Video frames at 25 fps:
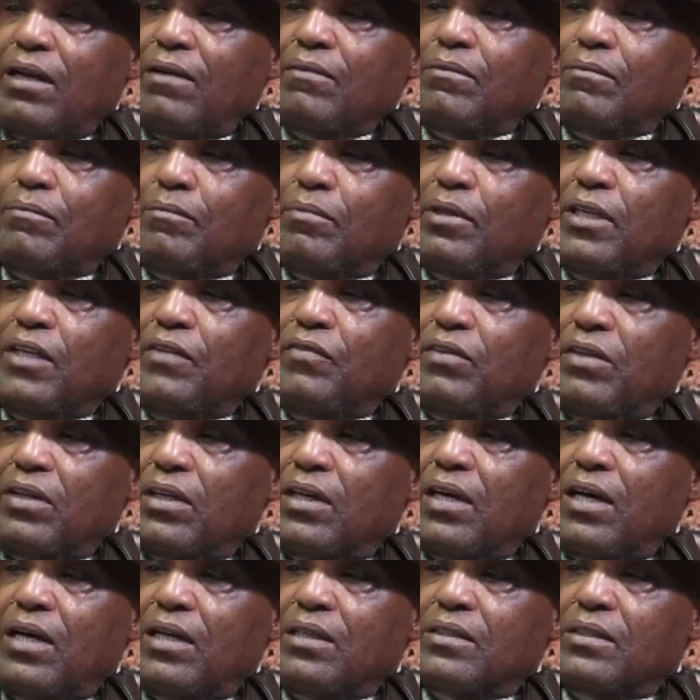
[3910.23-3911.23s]
believe in the
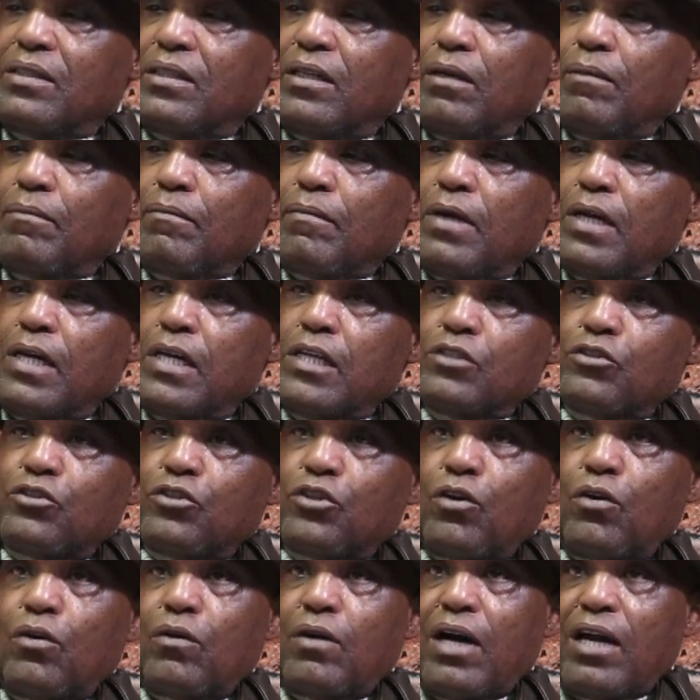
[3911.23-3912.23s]
concept.
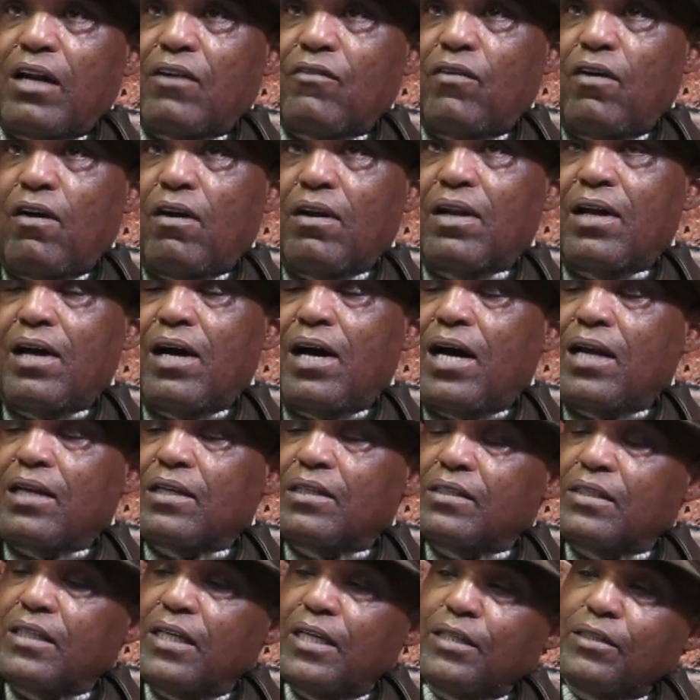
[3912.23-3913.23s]
So out of all the
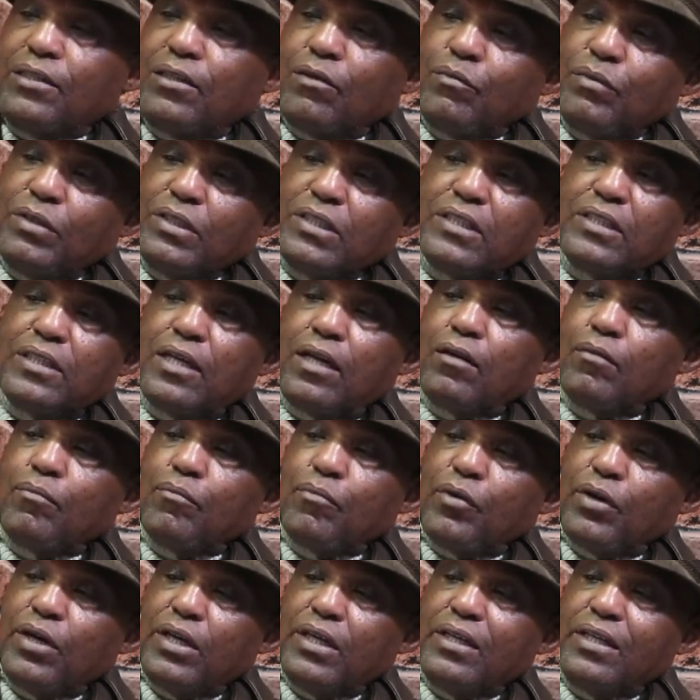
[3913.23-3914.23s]
holidays that we
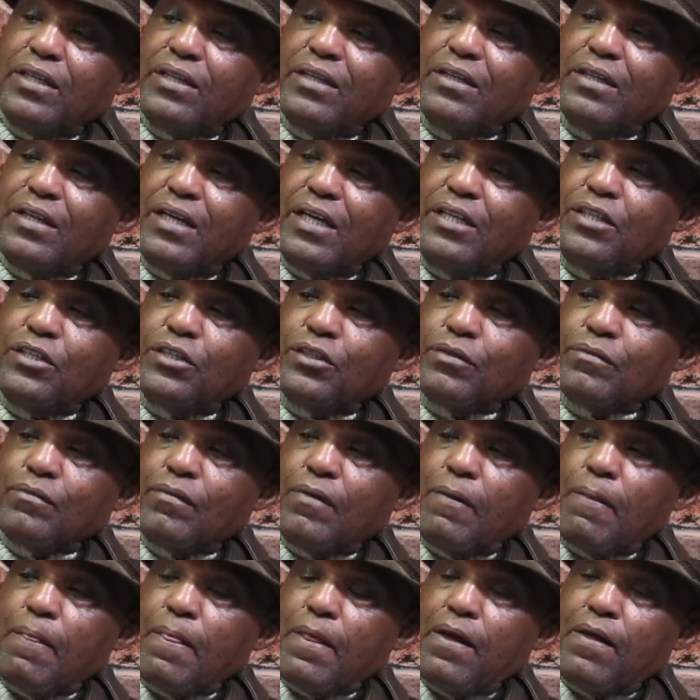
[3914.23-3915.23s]
celebrate in the nation,
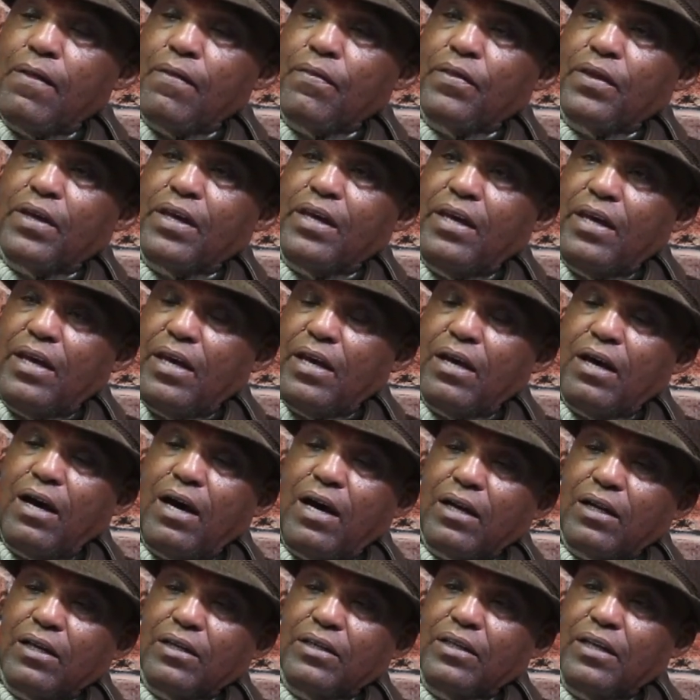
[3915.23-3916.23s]
the King
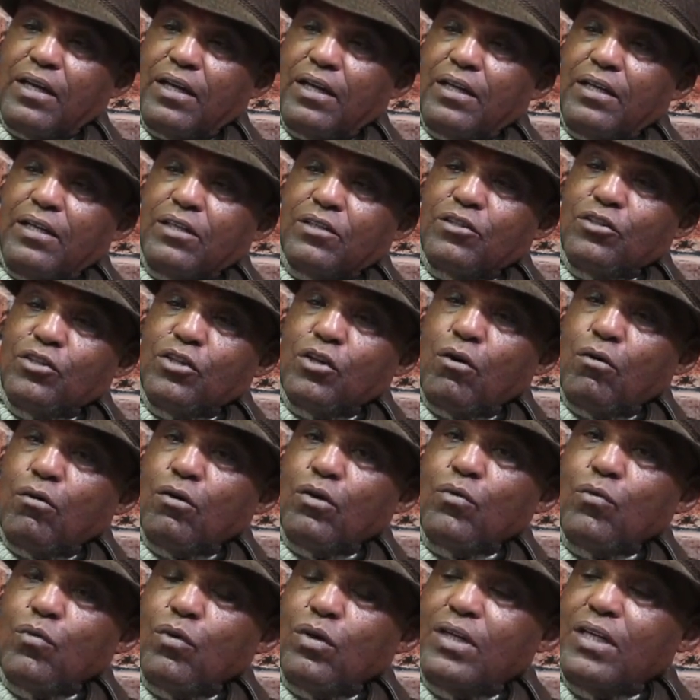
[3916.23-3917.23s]
holiday is the only
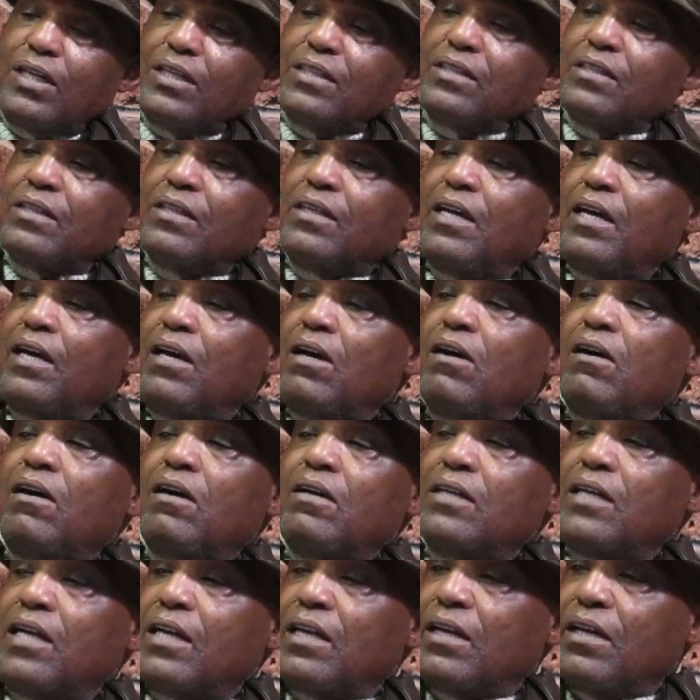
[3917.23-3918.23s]
one that's a day
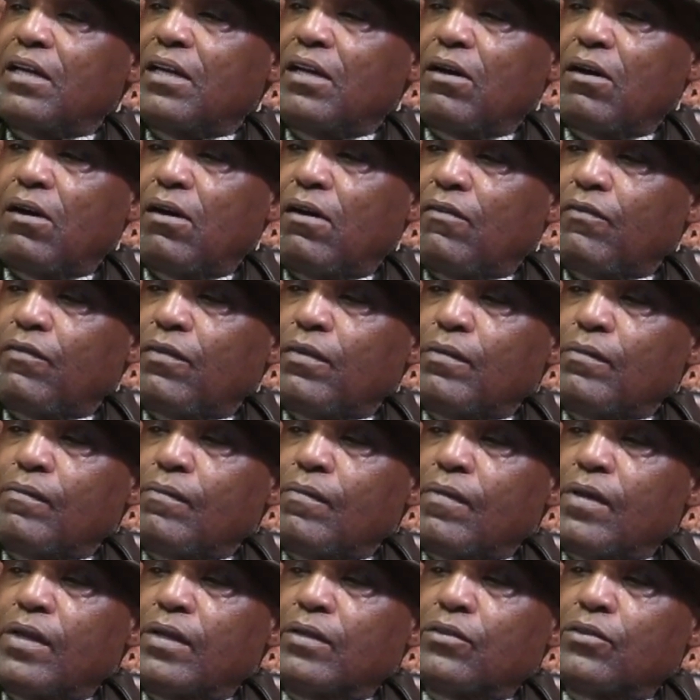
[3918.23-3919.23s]
on, not a day off.
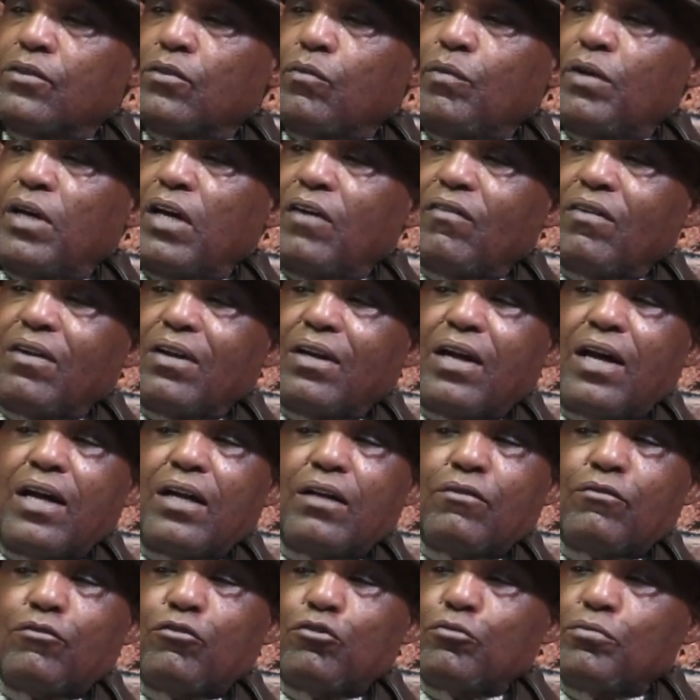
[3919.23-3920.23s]
So we have a lot
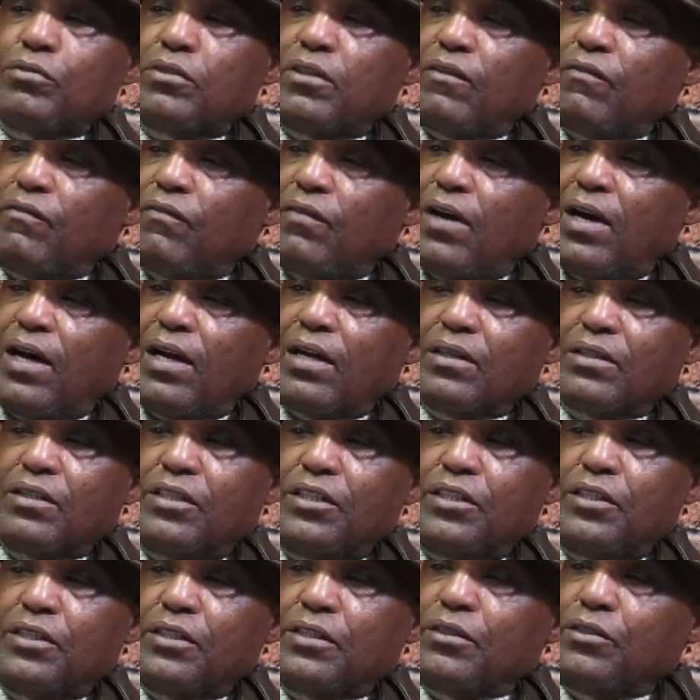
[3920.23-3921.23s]
of groups that
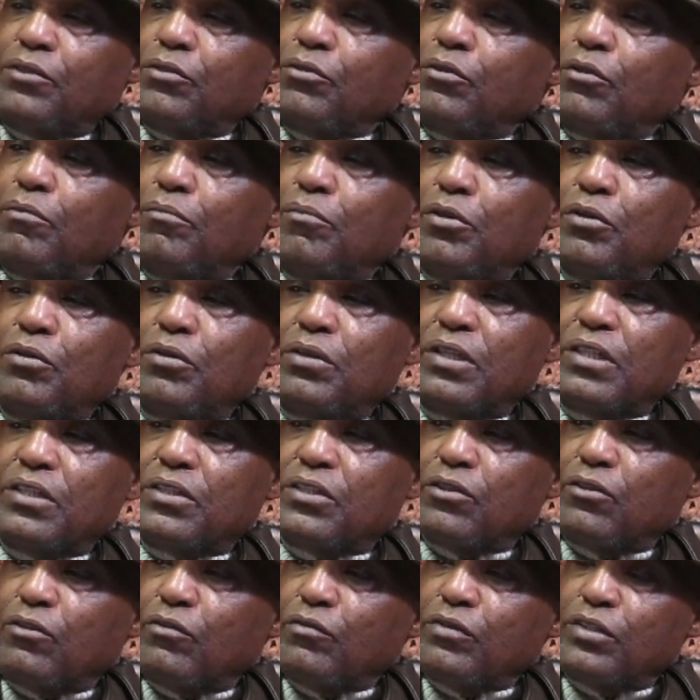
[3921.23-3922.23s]
volunteer and do community
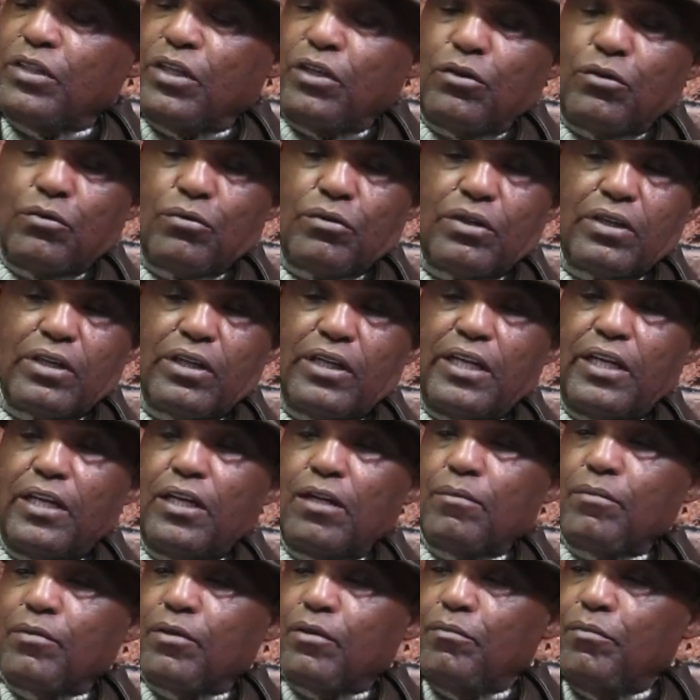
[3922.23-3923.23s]
service, that do clean
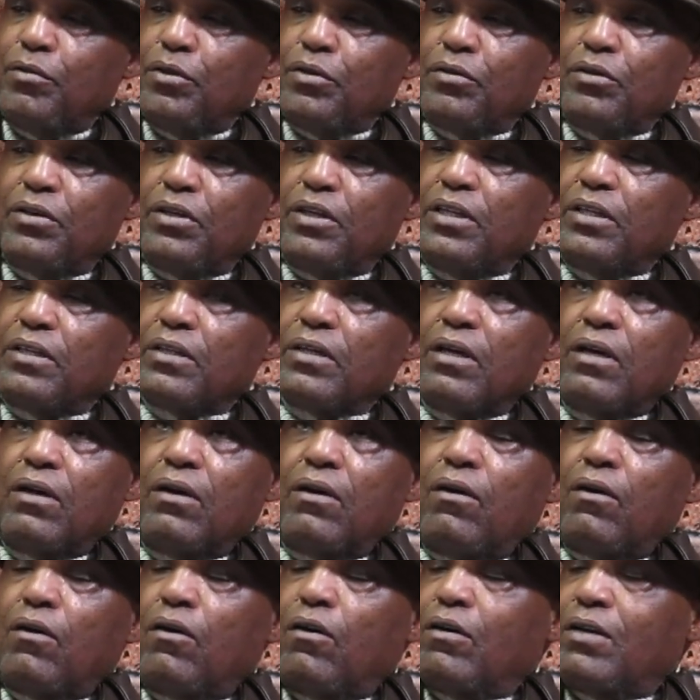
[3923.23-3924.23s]
up communities
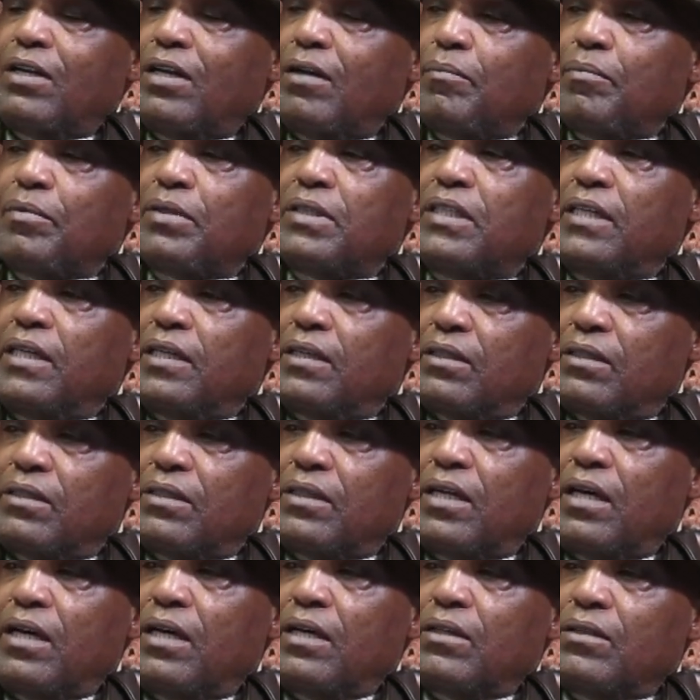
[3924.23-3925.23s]
on that particular
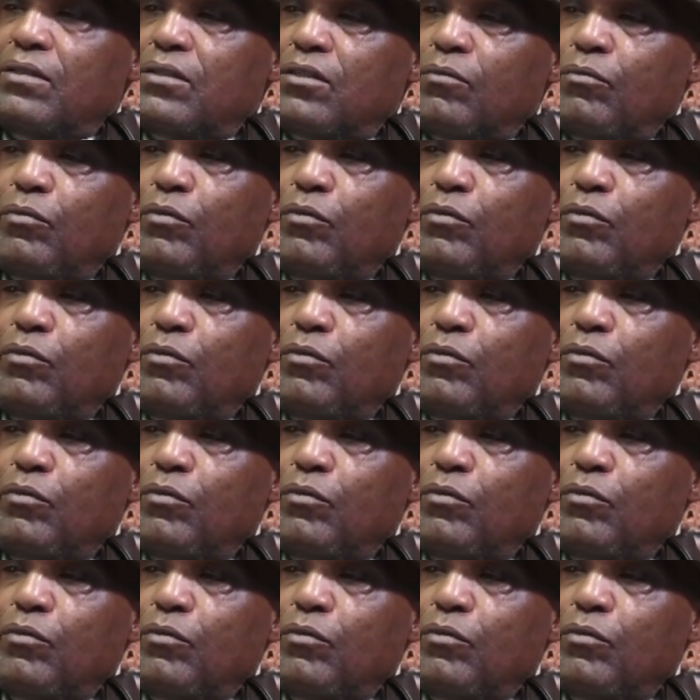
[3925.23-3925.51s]
day. So